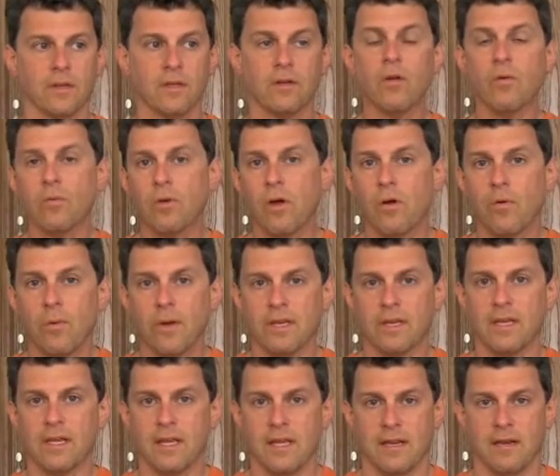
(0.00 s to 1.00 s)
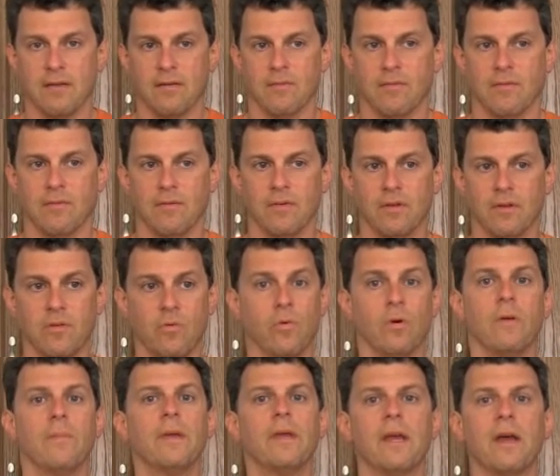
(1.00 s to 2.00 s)
don't know what to eat. You
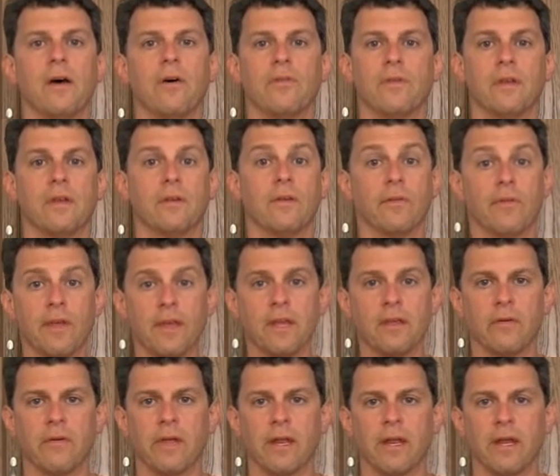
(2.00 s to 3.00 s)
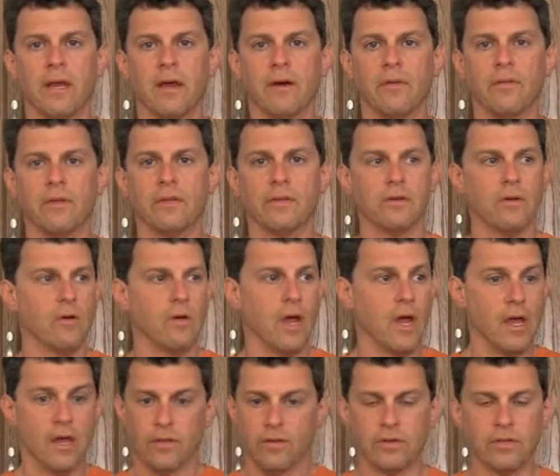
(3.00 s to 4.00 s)
want to be healthy and you think you're eating healthy.
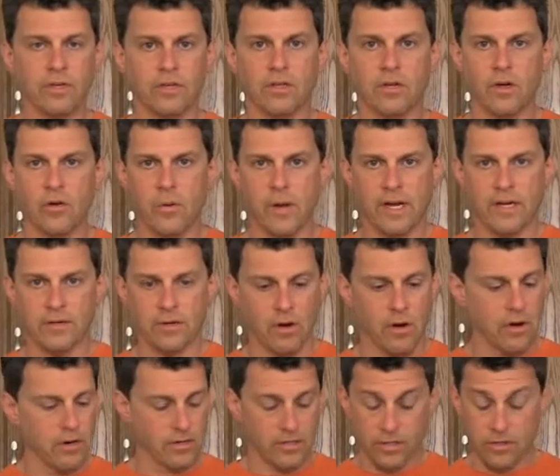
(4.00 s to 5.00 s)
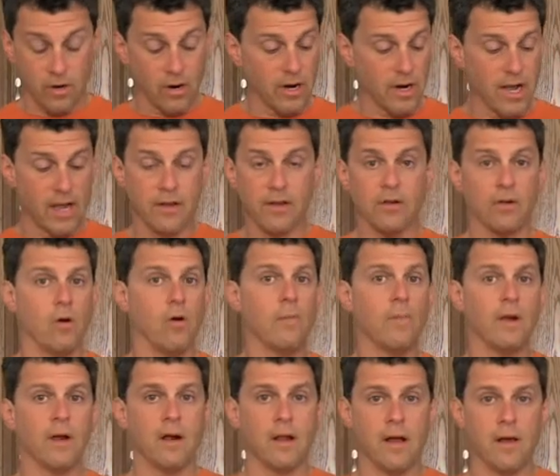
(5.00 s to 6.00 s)
So there's just a quick start guide. You can
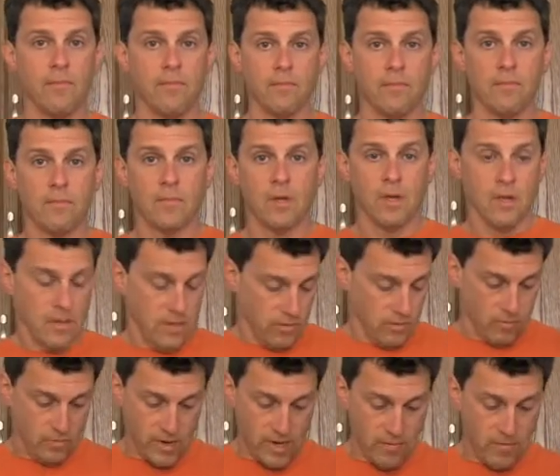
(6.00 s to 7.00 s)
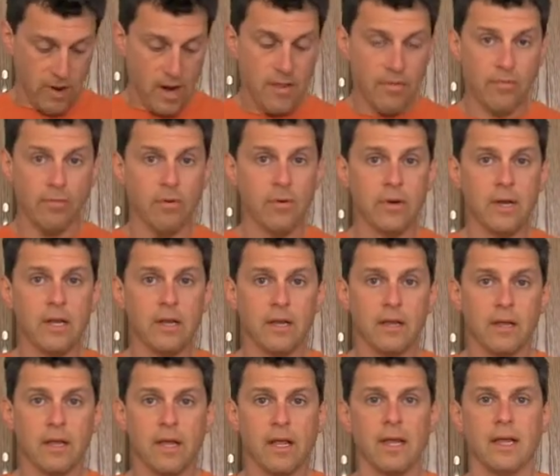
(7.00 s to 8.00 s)
open it up, read right through it,
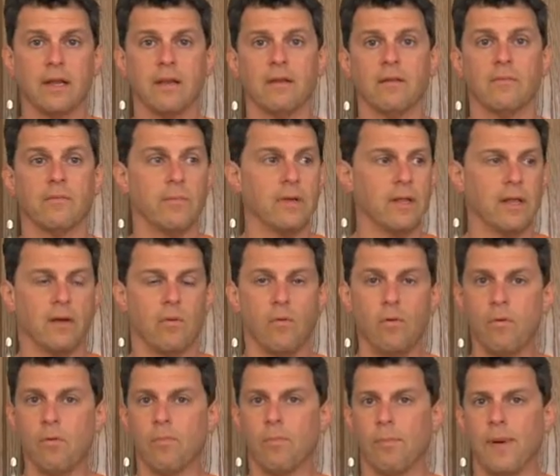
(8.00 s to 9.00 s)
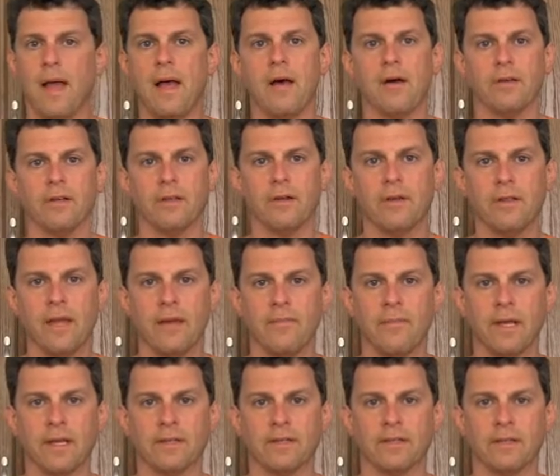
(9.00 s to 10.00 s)
and be like, oh, pow,
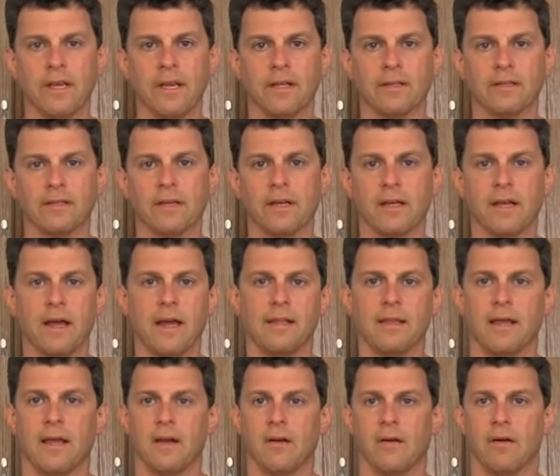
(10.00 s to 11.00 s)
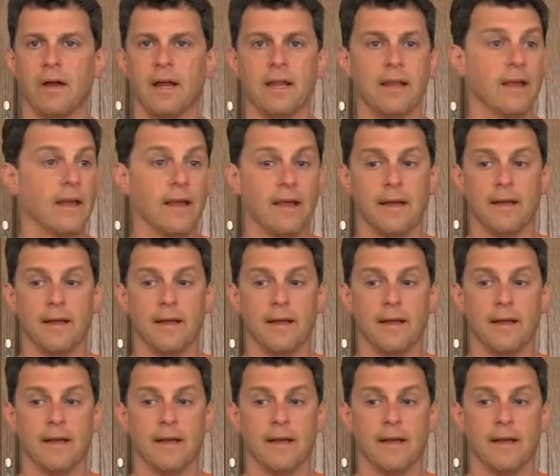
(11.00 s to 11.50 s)
that makes sense. I got that, all right.